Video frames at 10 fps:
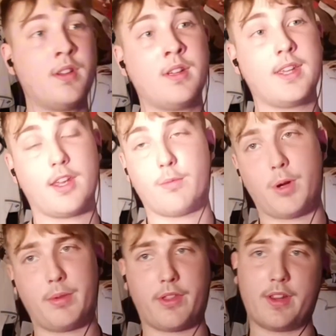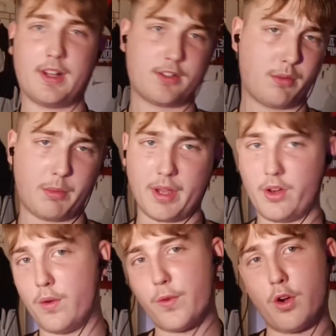You'll probably think that Tommy might not
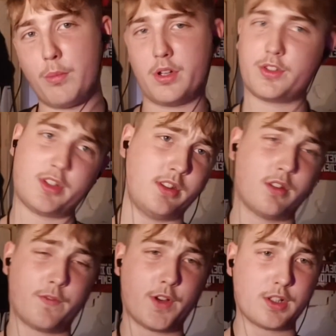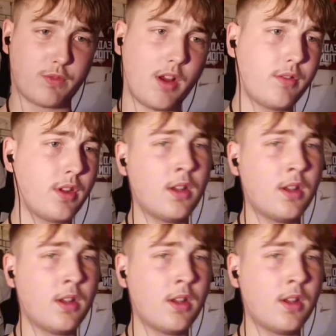throw much in the first round,